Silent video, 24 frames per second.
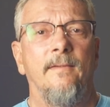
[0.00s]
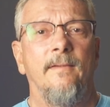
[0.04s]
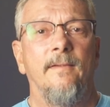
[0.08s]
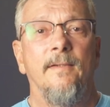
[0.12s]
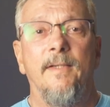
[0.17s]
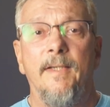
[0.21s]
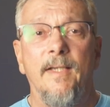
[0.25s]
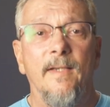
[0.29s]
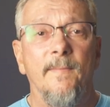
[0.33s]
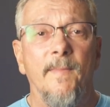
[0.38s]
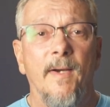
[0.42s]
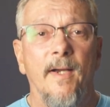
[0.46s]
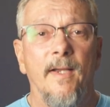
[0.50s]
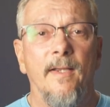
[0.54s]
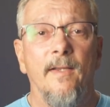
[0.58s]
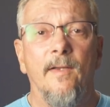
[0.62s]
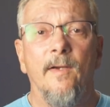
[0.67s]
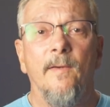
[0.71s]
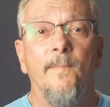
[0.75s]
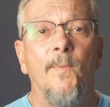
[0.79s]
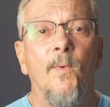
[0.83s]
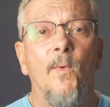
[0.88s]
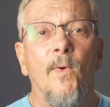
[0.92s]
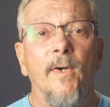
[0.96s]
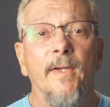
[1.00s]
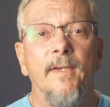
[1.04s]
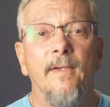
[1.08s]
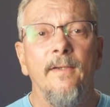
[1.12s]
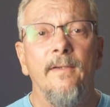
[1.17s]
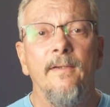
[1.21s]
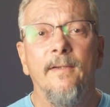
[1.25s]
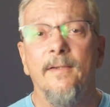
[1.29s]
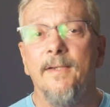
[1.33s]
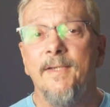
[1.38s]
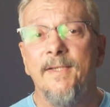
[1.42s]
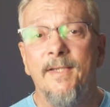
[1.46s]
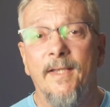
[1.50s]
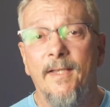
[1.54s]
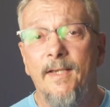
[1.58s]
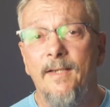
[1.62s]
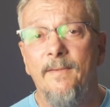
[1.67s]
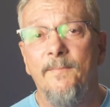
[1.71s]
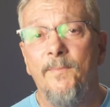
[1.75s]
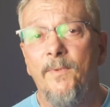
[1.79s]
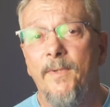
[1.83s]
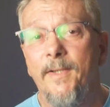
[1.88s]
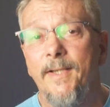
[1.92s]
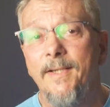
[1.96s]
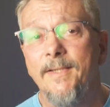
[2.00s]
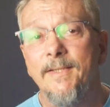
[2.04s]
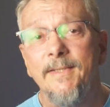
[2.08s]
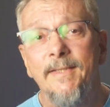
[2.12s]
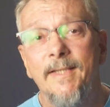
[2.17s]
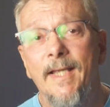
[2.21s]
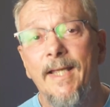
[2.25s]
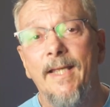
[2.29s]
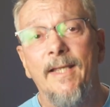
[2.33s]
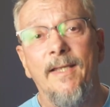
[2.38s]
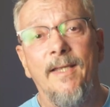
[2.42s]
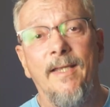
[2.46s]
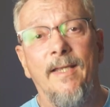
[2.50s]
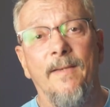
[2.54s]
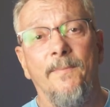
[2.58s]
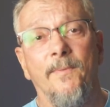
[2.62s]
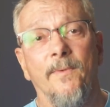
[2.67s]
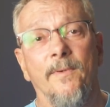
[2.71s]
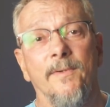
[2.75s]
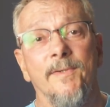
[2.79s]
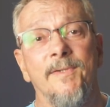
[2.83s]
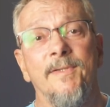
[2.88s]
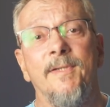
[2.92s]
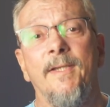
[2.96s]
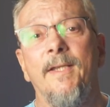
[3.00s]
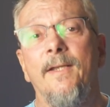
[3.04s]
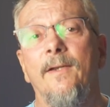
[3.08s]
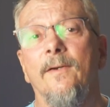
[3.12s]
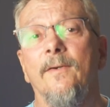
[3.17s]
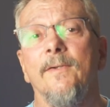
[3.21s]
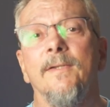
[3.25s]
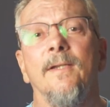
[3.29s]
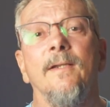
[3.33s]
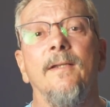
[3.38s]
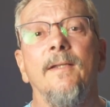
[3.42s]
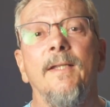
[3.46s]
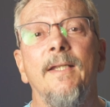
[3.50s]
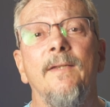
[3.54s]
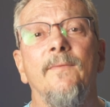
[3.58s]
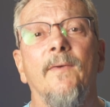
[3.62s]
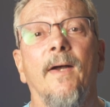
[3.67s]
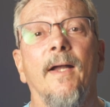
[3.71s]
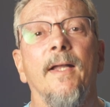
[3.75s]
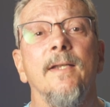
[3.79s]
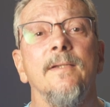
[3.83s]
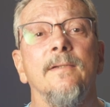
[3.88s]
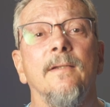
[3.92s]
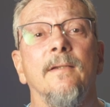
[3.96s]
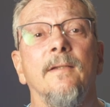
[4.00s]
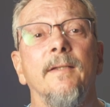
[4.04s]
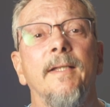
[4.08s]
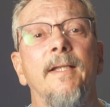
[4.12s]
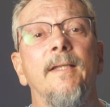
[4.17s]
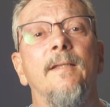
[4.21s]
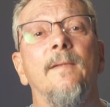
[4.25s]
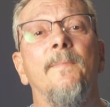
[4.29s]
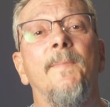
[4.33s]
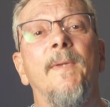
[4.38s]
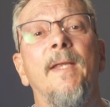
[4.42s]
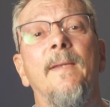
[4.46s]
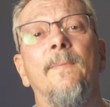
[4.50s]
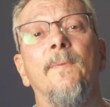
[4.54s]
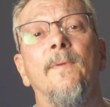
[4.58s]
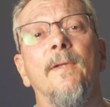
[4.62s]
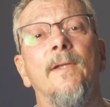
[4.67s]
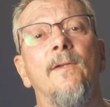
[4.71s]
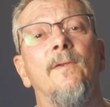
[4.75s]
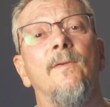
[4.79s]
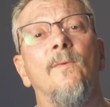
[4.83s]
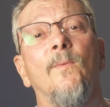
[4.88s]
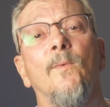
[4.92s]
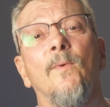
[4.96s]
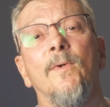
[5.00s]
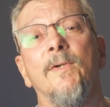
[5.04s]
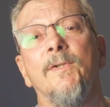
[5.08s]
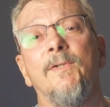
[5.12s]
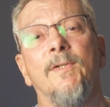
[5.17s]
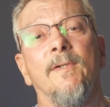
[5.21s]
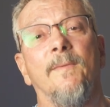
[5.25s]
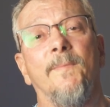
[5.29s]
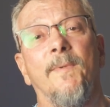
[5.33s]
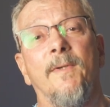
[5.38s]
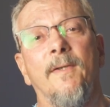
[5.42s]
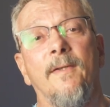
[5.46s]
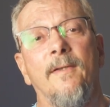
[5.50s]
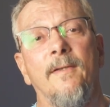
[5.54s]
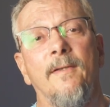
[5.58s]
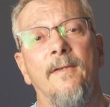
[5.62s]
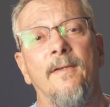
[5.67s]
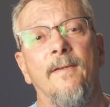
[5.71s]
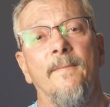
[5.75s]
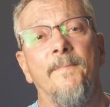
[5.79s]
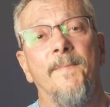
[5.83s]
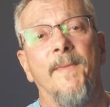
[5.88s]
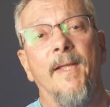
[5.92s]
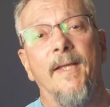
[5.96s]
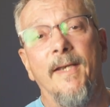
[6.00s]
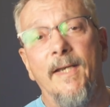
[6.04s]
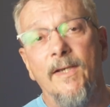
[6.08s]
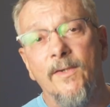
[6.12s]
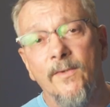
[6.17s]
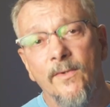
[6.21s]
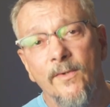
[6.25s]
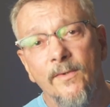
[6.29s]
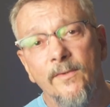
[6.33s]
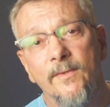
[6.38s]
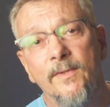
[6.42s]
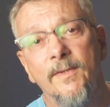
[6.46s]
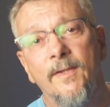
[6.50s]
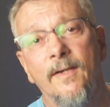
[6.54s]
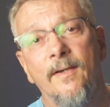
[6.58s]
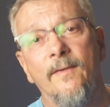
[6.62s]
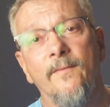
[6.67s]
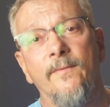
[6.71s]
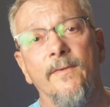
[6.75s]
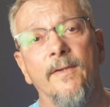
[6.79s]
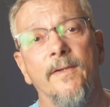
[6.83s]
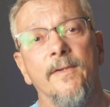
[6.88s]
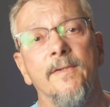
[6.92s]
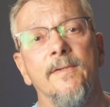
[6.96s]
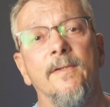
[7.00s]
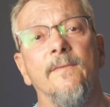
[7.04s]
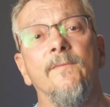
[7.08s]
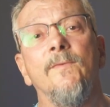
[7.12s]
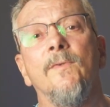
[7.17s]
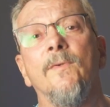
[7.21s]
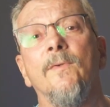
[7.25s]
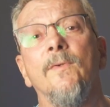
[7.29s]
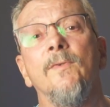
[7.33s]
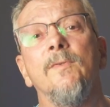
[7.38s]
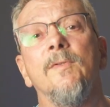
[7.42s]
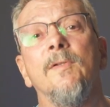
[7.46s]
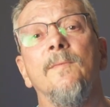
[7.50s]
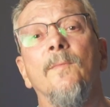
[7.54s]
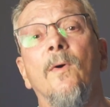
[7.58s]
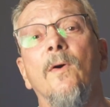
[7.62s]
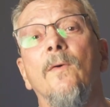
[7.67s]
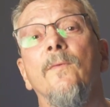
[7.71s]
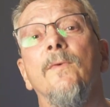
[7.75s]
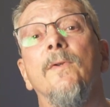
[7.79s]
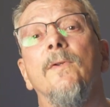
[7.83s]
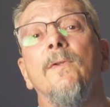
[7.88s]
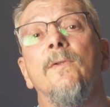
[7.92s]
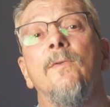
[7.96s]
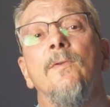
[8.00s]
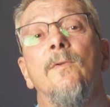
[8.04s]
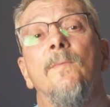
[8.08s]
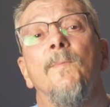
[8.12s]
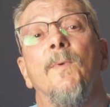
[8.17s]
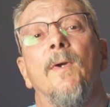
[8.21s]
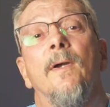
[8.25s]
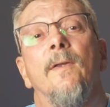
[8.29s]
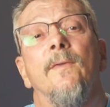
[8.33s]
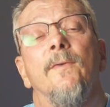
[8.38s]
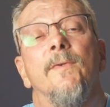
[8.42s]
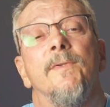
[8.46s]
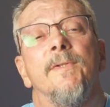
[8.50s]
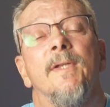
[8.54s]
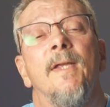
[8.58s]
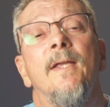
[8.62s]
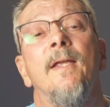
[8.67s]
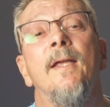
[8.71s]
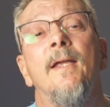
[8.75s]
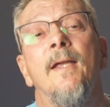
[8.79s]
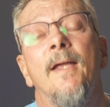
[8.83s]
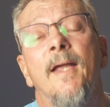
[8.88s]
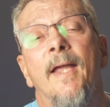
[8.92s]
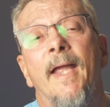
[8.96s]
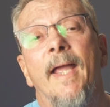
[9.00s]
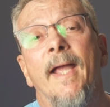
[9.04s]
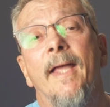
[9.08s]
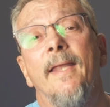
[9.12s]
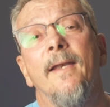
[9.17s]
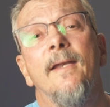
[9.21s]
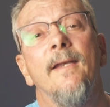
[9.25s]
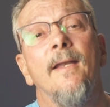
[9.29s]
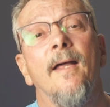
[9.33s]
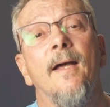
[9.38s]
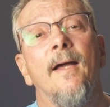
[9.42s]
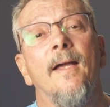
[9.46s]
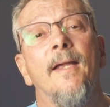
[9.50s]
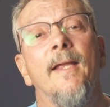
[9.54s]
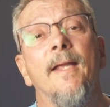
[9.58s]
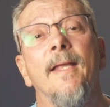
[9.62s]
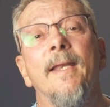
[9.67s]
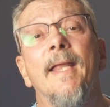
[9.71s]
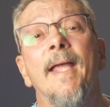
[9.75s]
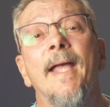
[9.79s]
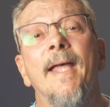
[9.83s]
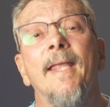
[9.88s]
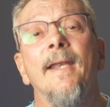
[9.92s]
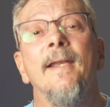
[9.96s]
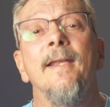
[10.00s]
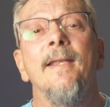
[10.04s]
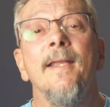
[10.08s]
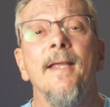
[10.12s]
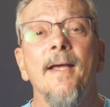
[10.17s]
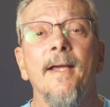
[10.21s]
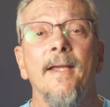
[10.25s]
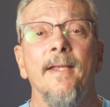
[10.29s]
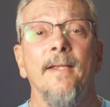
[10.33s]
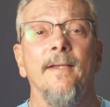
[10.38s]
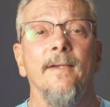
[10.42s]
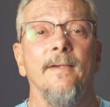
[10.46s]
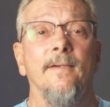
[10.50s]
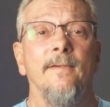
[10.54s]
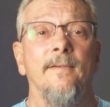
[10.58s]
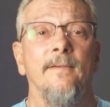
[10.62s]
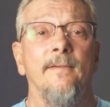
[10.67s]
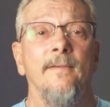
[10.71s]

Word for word: Nehemiah appointed and set in place gatekeepers, singers, and Levites to lead the people into worship. And he turned the governance of Jerusalem over to two brothers, Hanani and Hananiah.